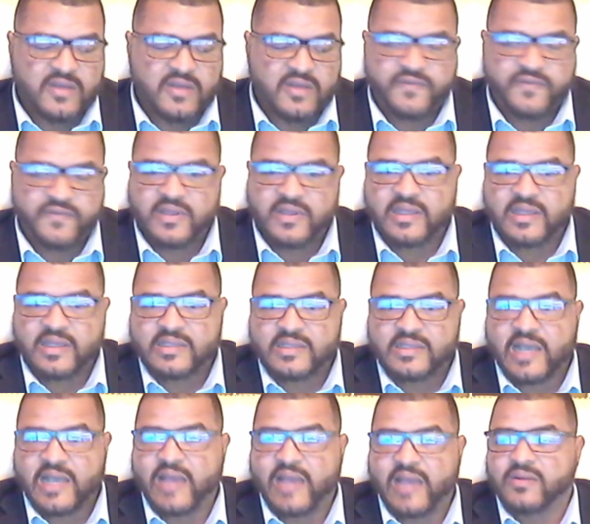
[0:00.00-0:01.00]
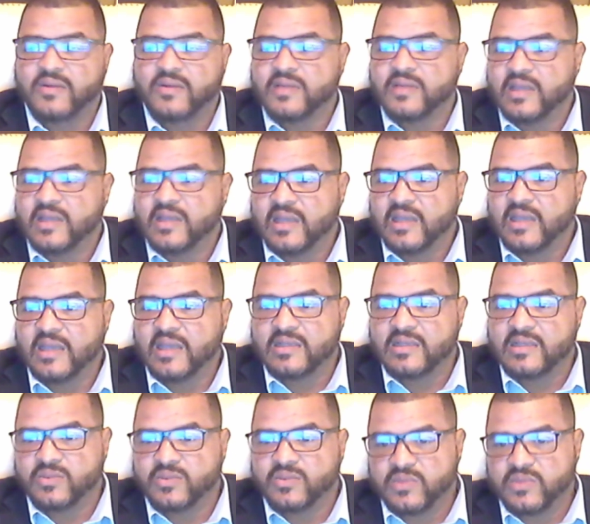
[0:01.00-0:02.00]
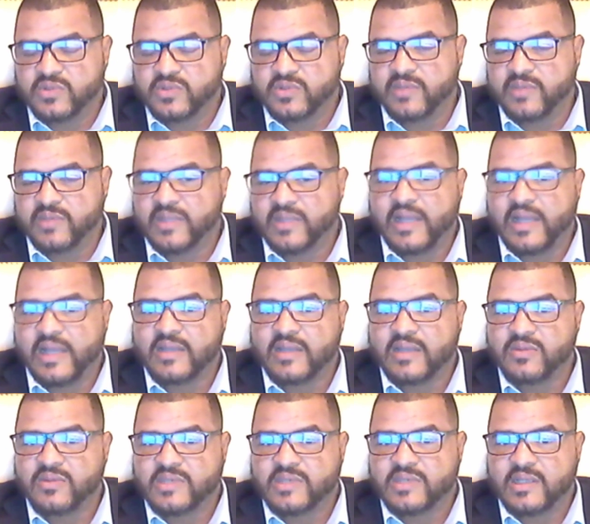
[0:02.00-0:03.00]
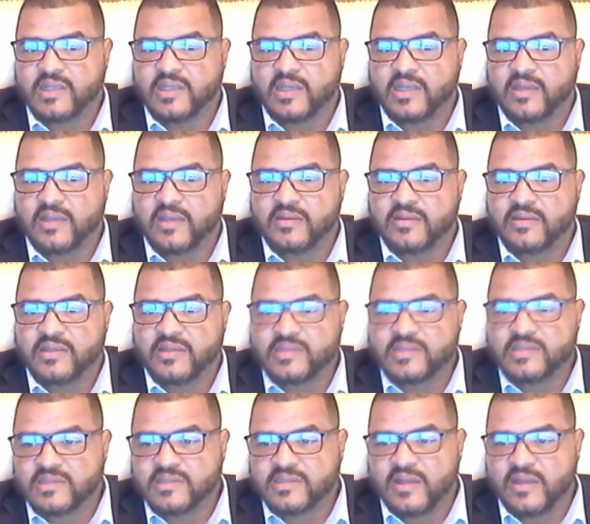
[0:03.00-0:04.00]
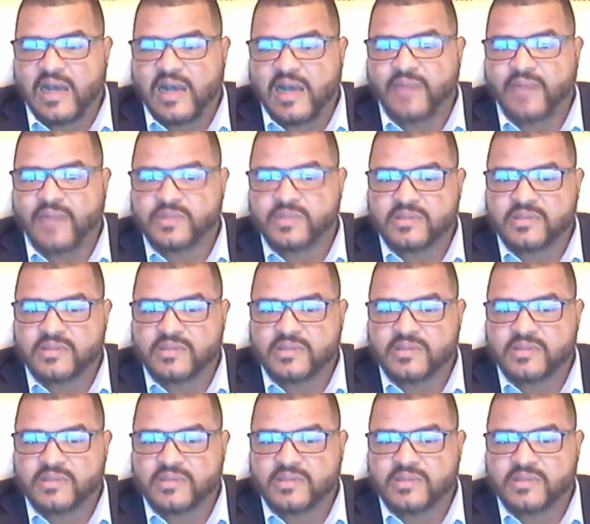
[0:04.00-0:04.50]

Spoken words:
feeling entitled and will treat me like a utility. This is their option.